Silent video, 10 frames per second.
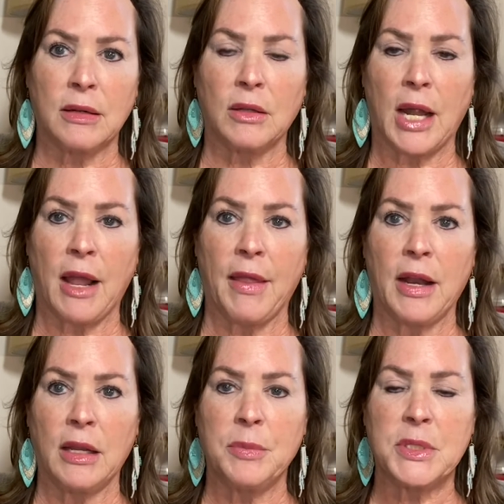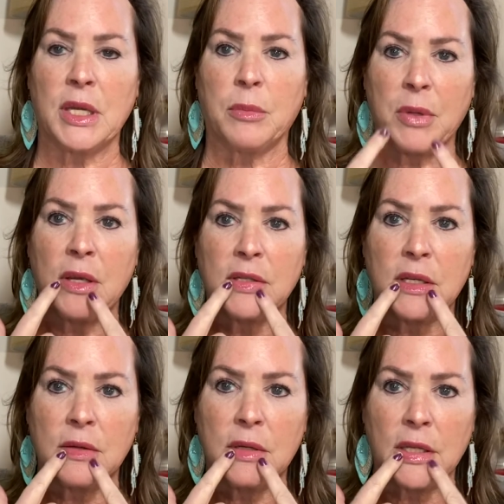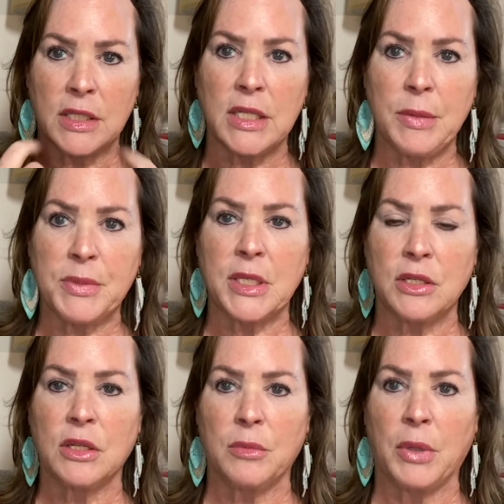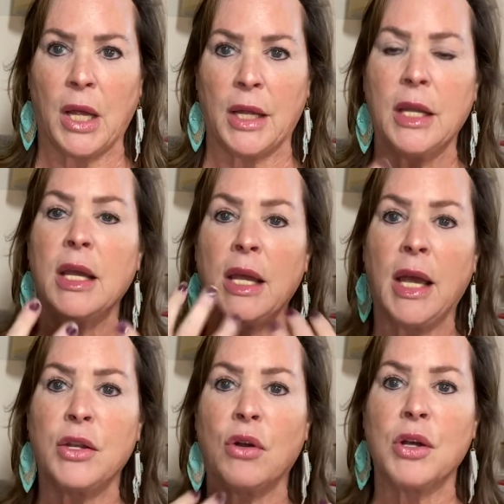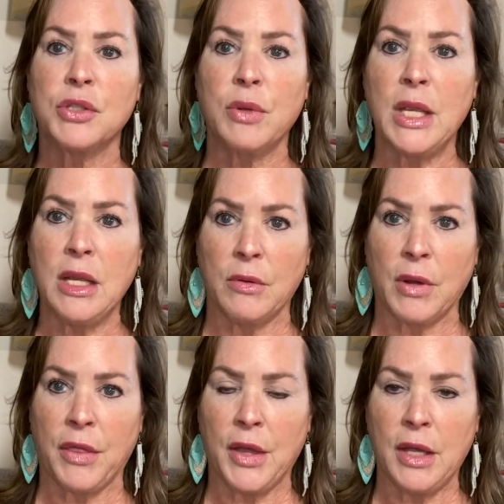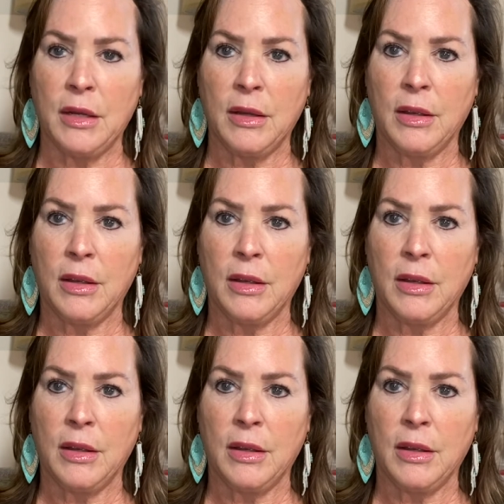a lot of that lipstick because it seeps into the blood and you're also eating with it.